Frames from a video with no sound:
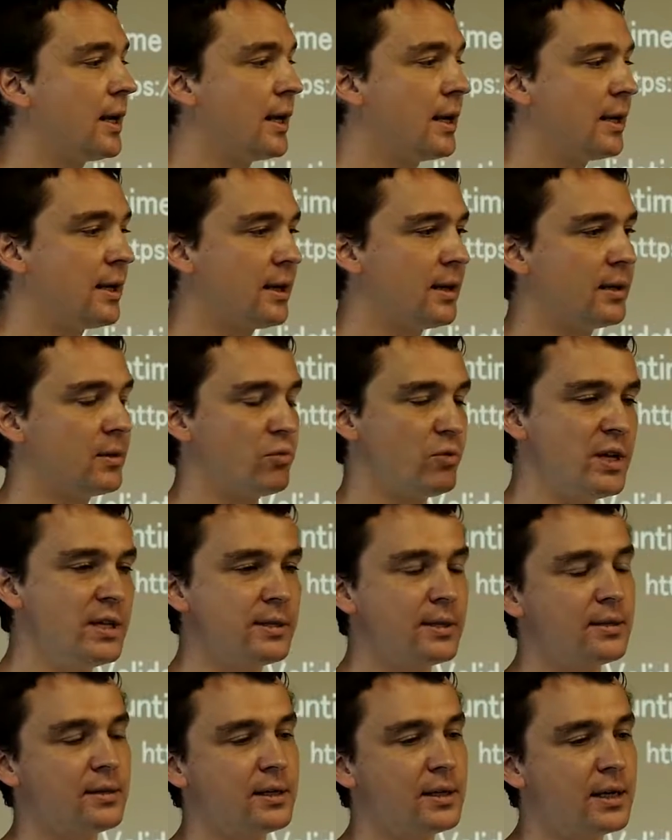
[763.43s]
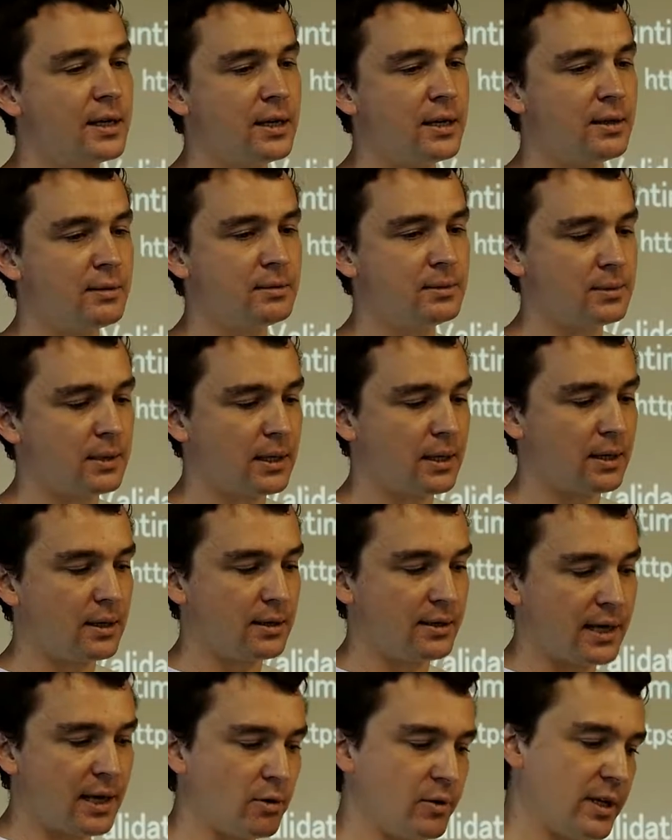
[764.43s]
And recently,
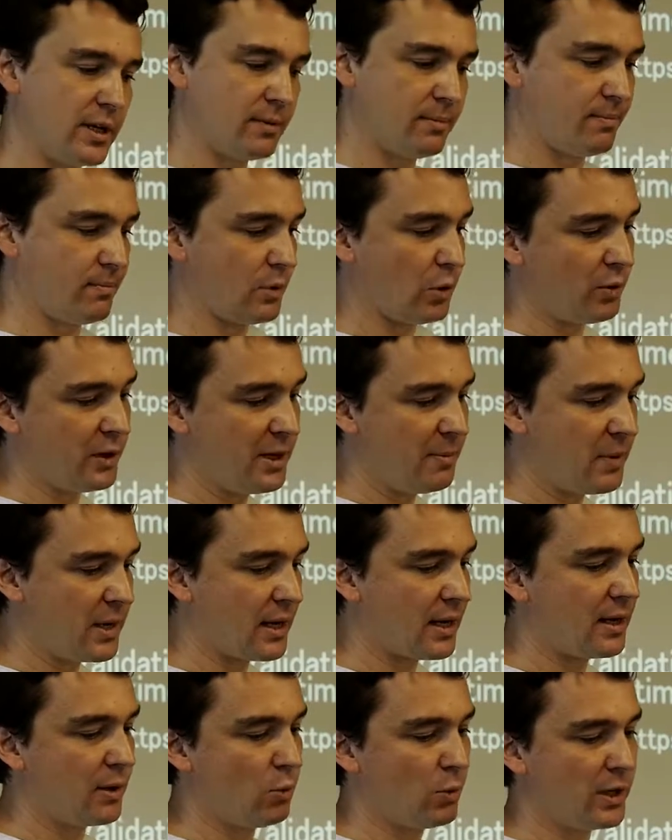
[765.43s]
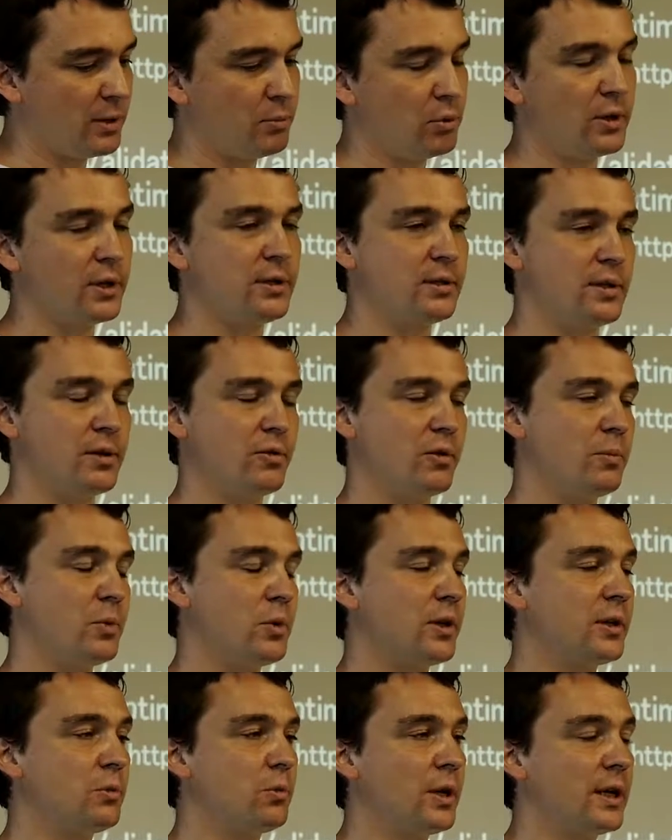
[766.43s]
now that ODPi
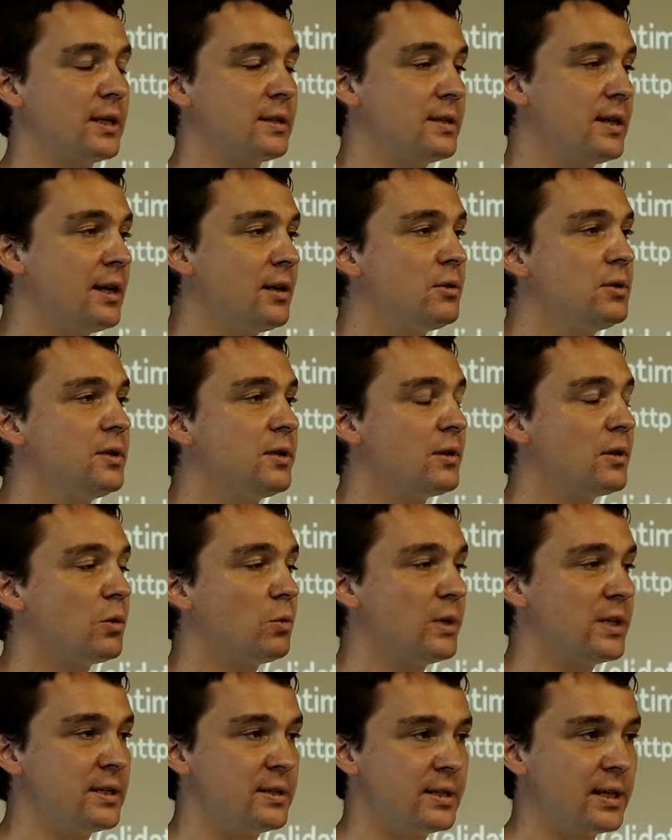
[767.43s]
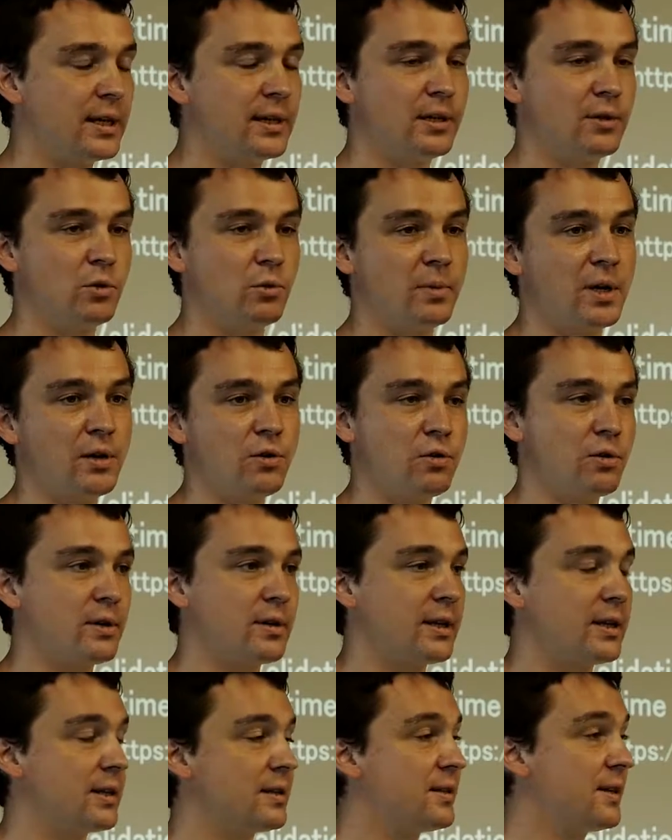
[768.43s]
1.0.1 is out, we decided to make sure
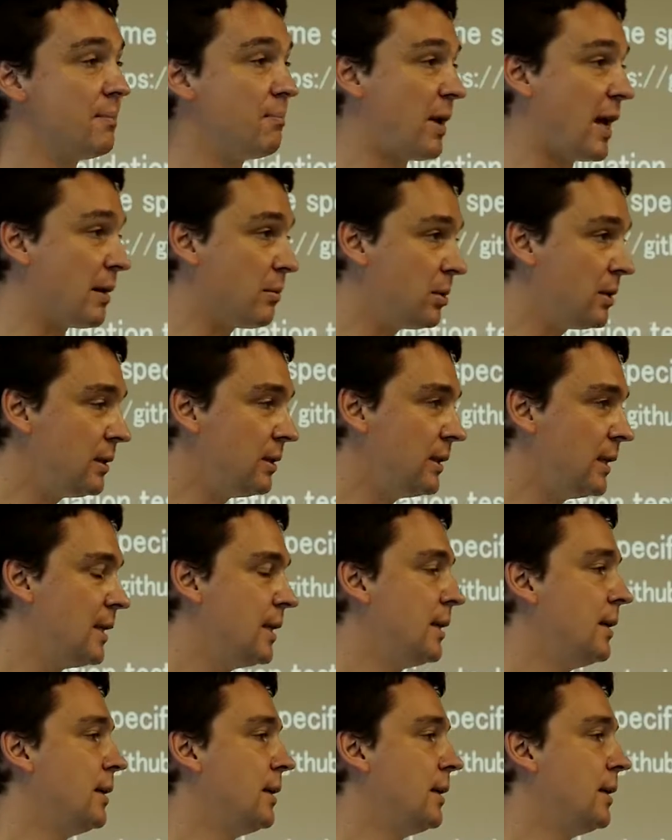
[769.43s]
that it's compatible.